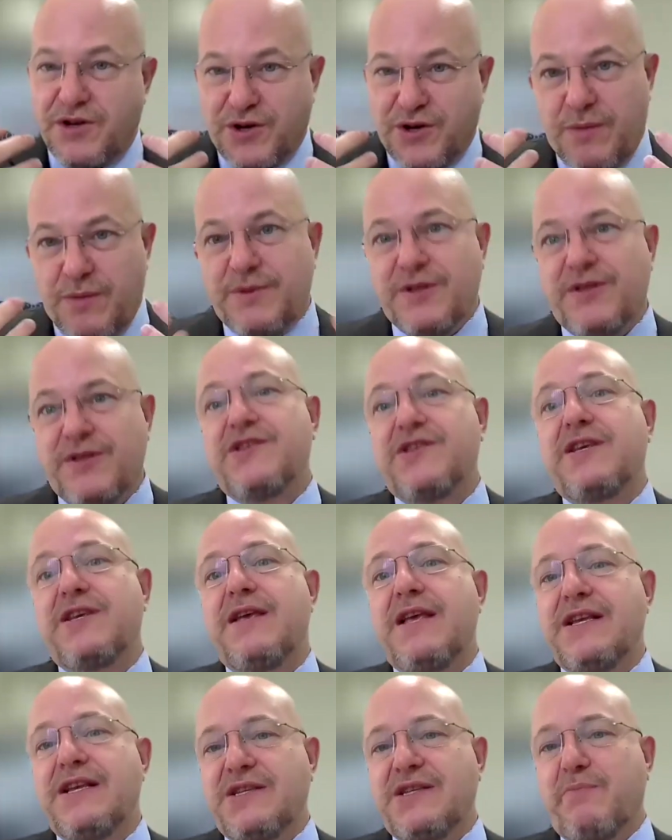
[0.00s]
determines,
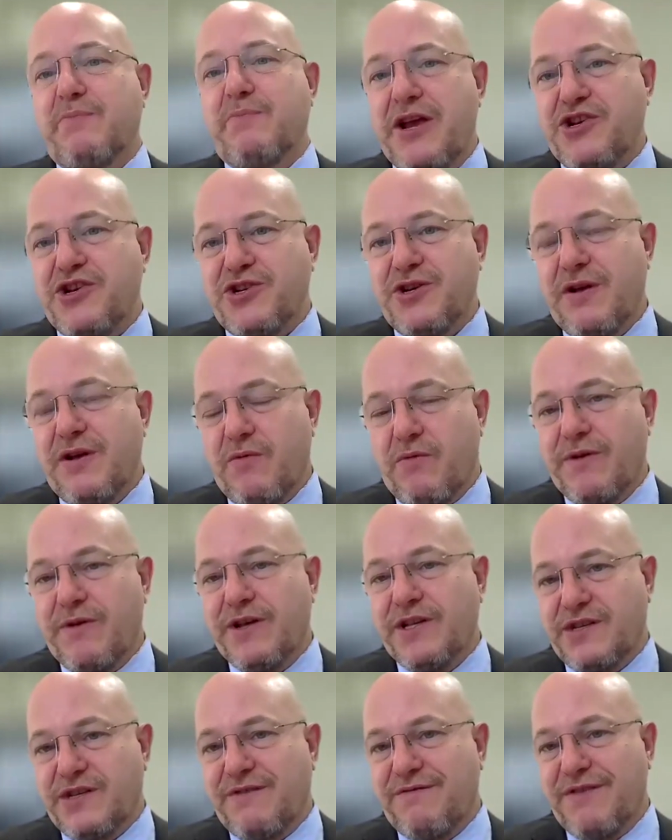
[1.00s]
is a patient at
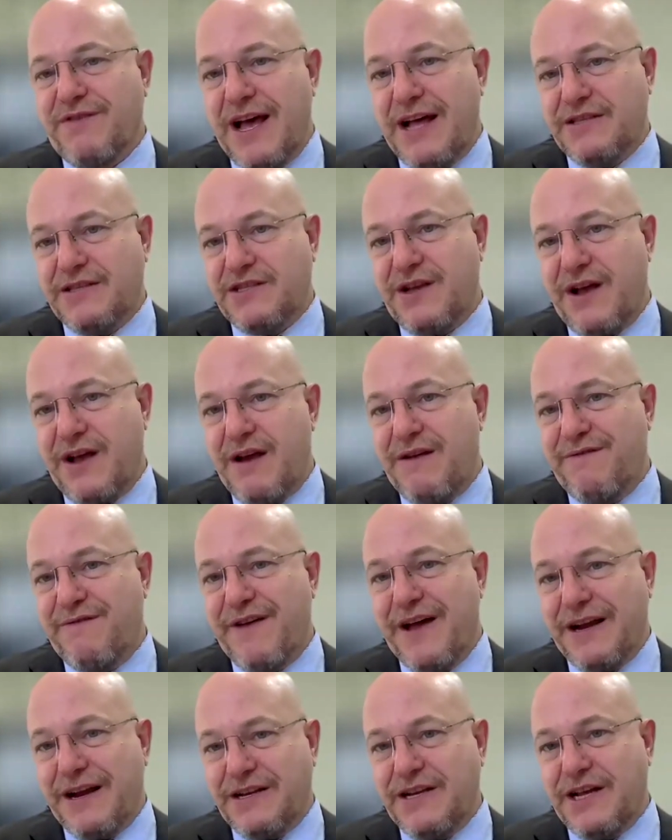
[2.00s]
risk of that side
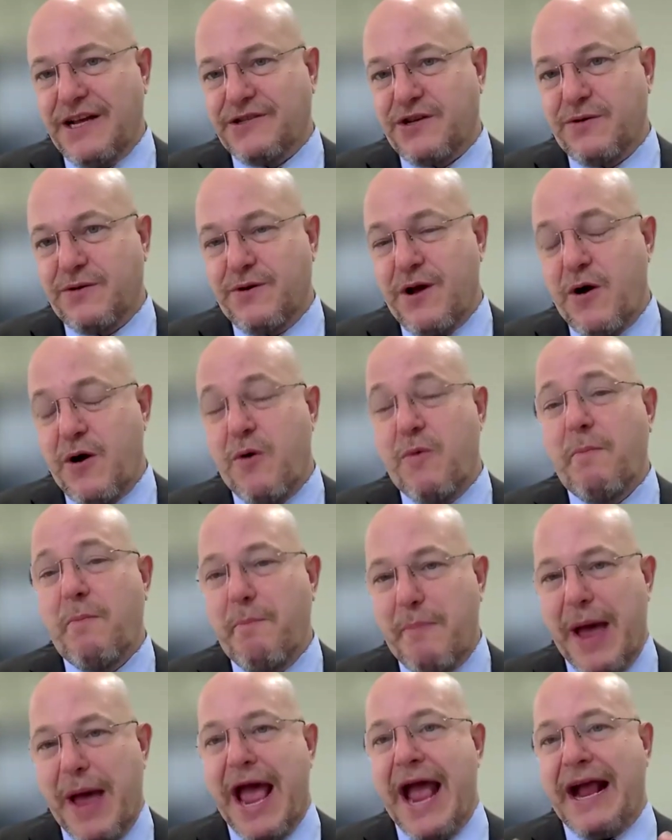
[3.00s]
effect, yes or no?
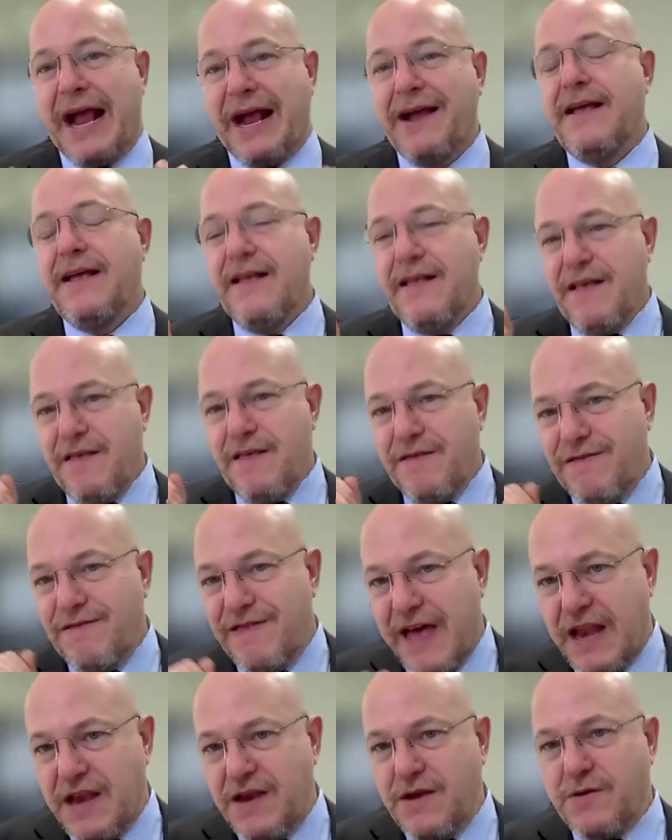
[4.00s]
Bang.
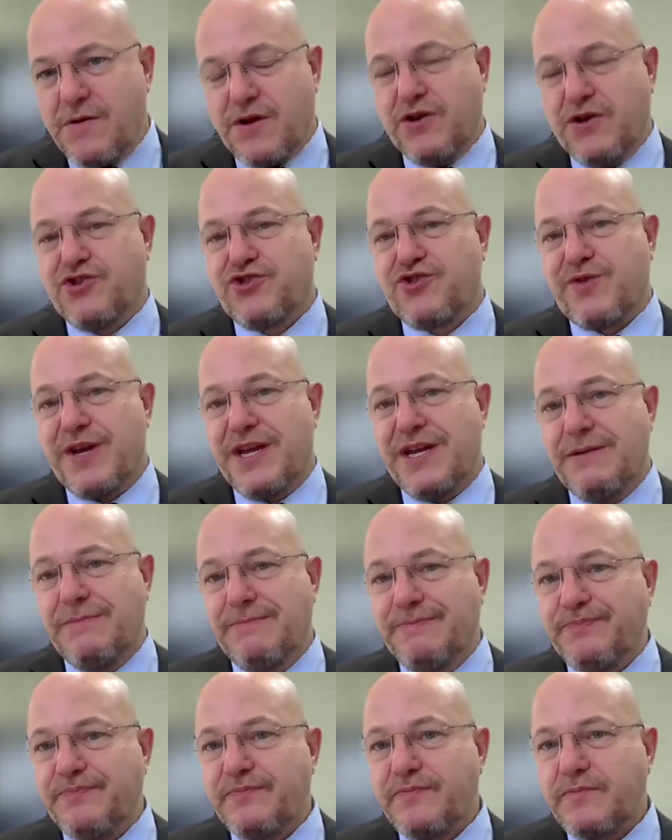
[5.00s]
Then you can
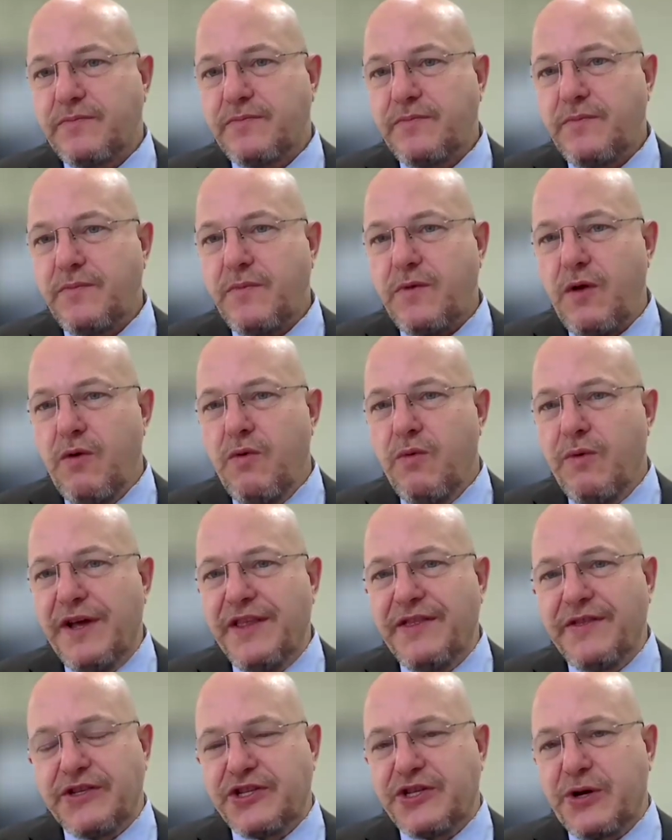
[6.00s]
treat
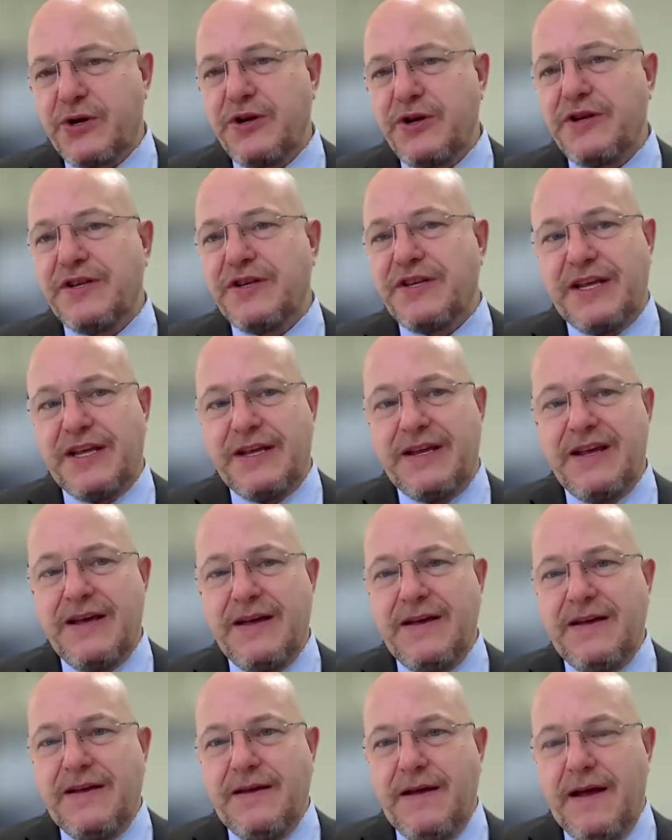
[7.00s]
with the certainty
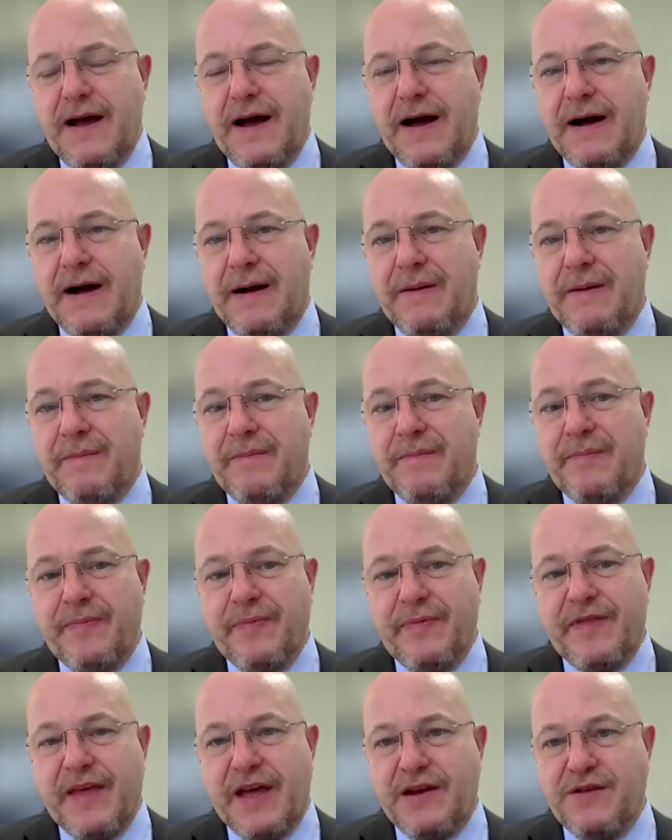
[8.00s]

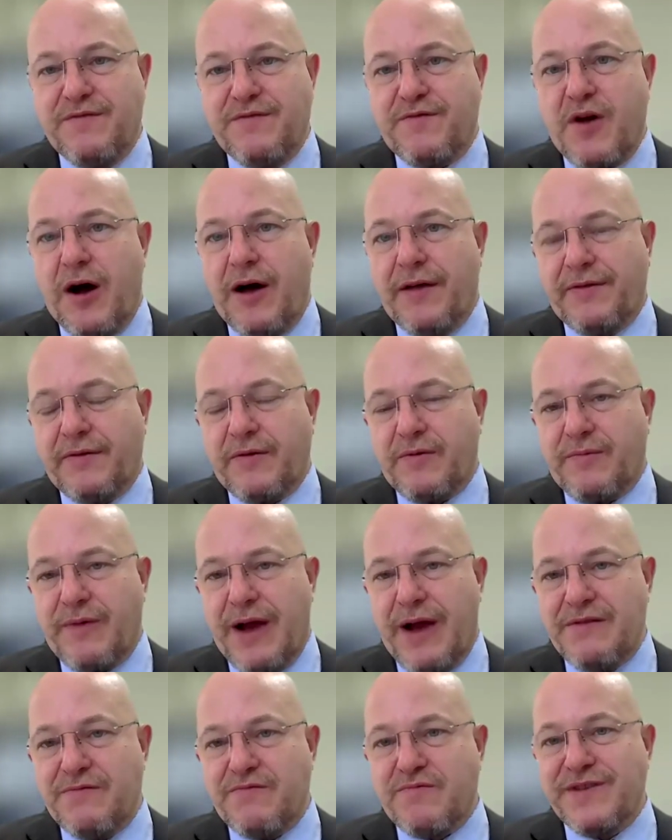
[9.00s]
that you've got the
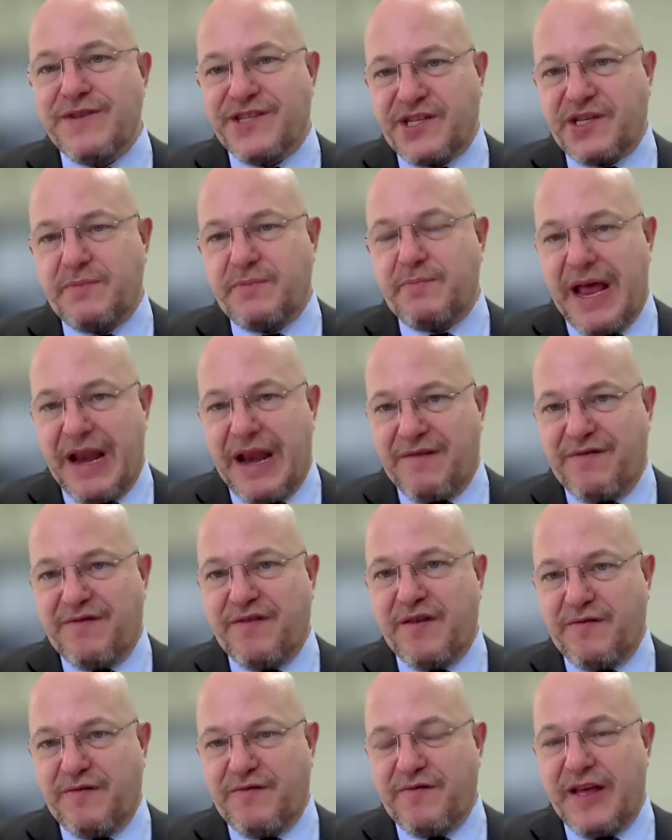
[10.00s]
right risk
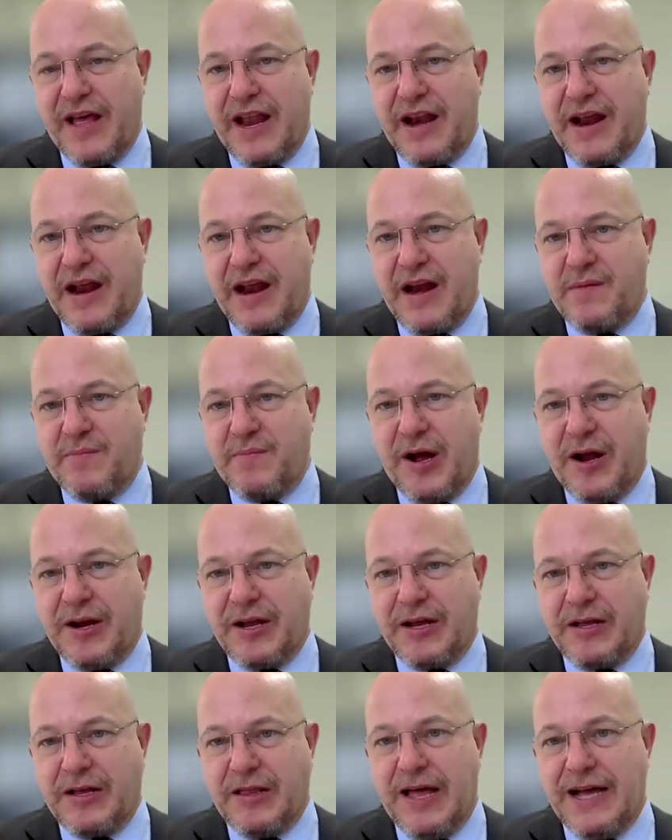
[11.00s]
benefit for that
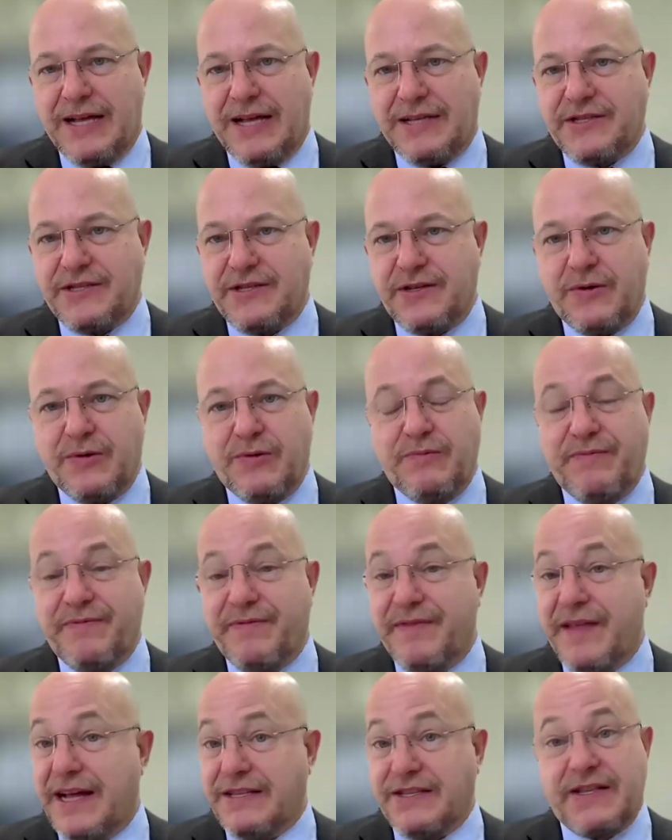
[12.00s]
antibiotic class.
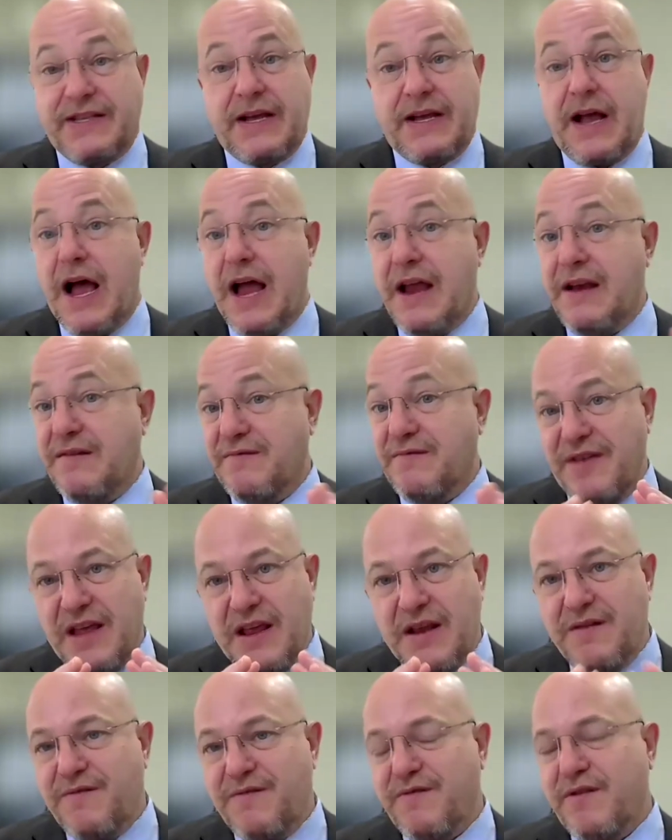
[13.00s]
So that's the kind of
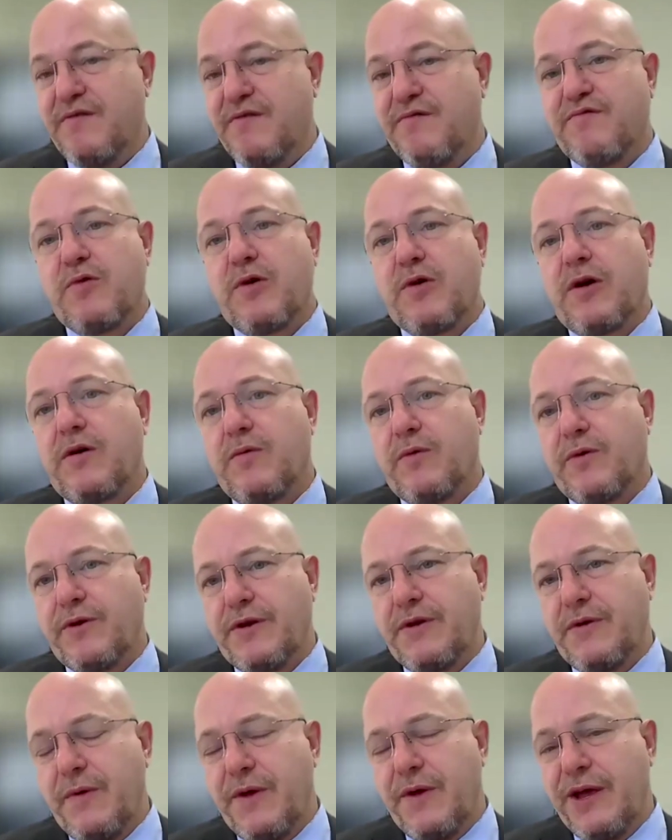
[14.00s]
innovative work
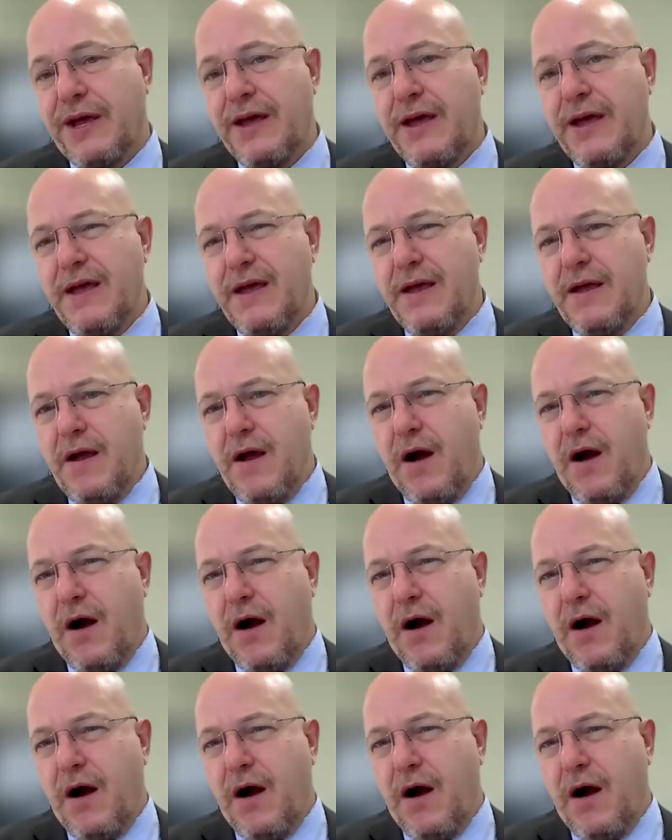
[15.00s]
we're doing.